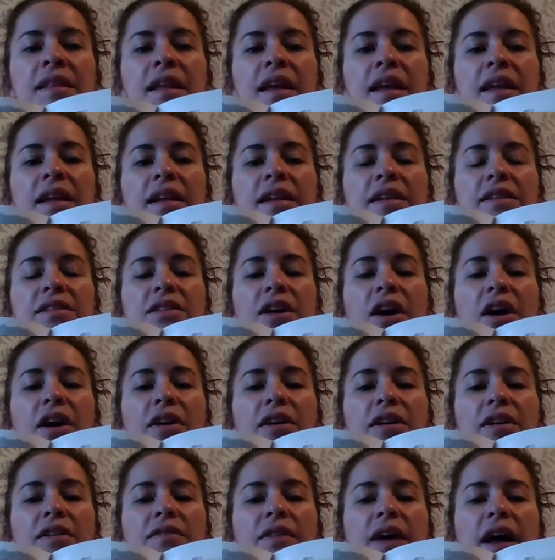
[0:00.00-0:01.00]
In his
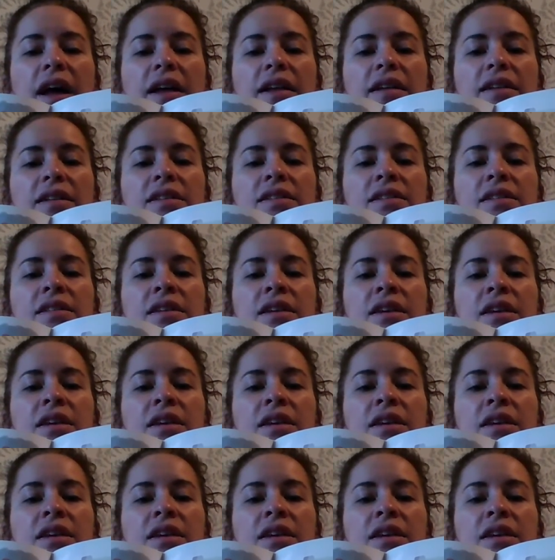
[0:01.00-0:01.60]
carton of eggs?